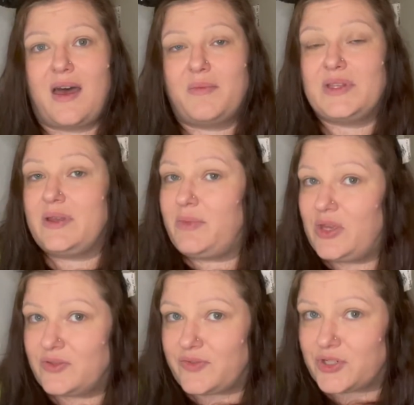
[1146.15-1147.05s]
It can be
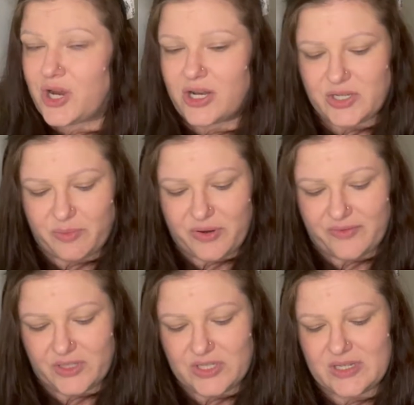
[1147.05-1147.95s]
used for charging
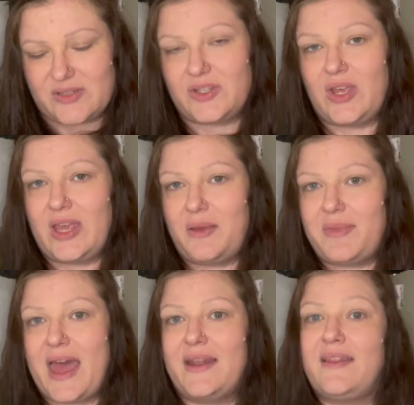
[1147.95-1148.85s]
privileges, so you can keep
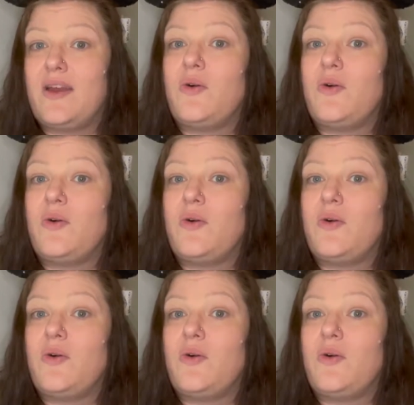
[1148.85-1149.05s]
that in there.